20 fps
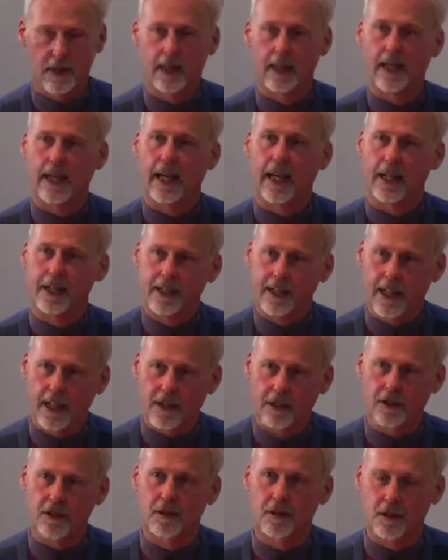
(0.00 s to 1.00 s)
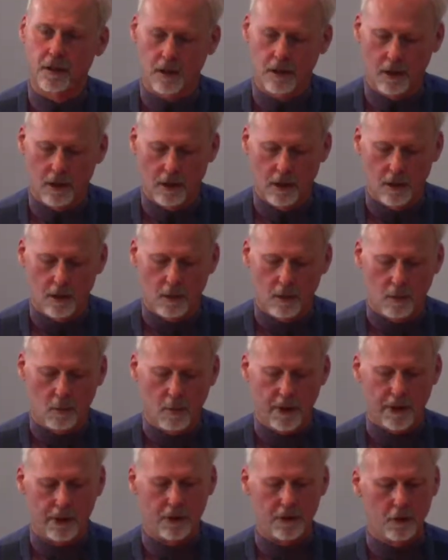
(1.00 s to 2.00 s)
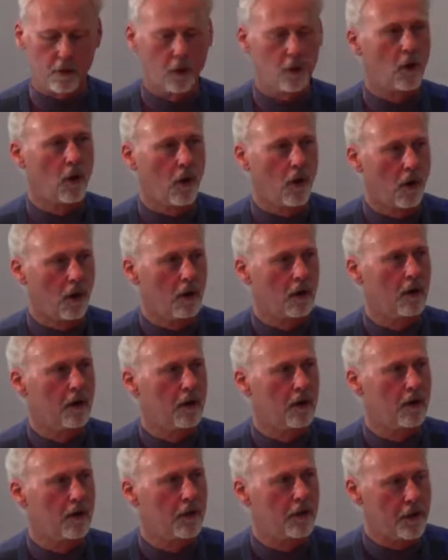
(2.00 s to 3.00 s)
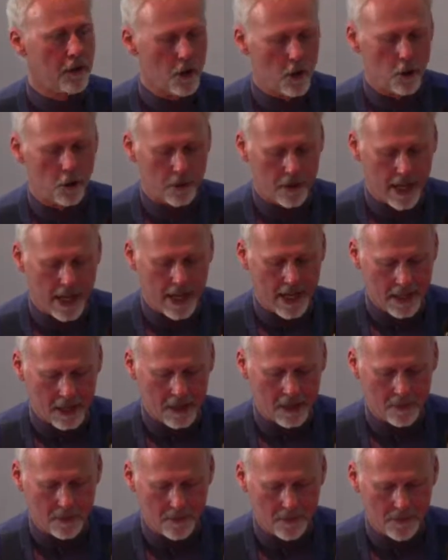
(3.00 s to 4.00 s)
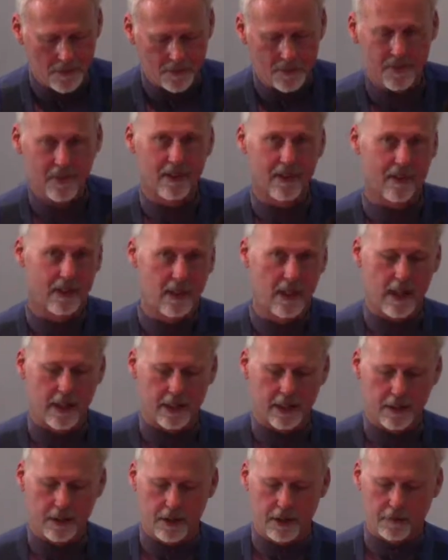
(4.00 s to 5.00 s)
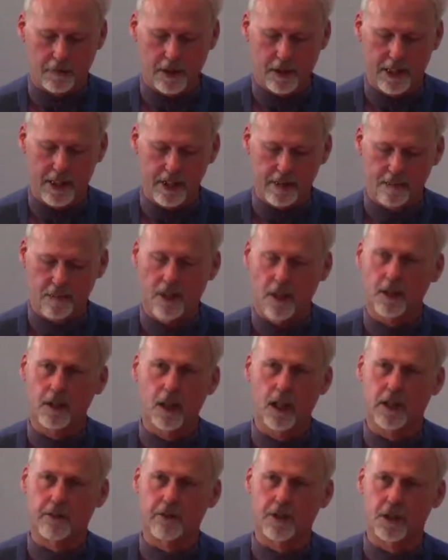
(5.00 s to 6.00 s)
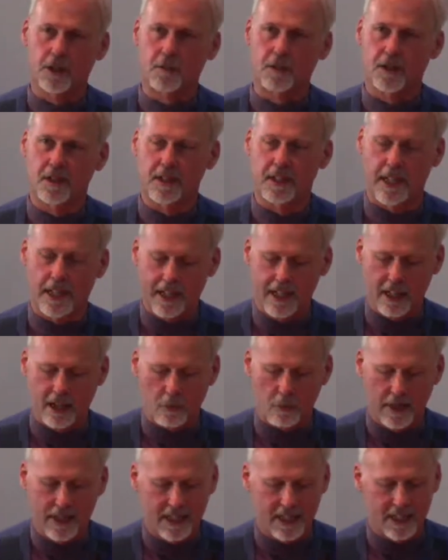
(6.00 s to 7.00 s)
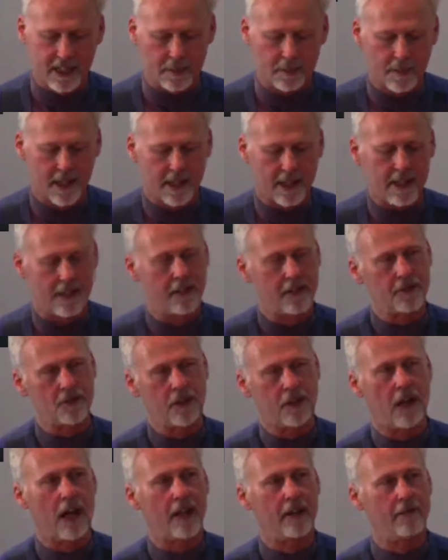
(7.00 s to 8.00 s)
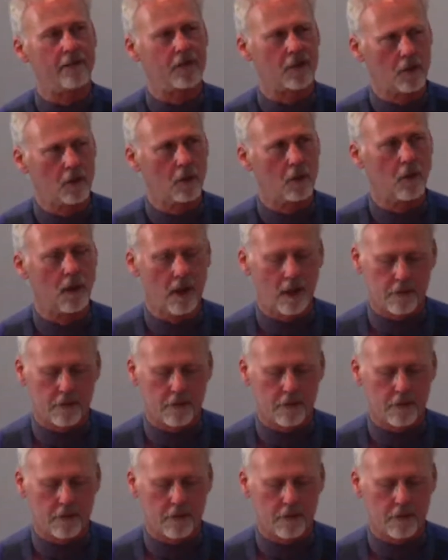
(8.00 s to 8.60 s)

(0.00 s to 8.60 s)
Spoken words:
And yes, we do all know that. Cognitively, none of us would say that we expect this life to go on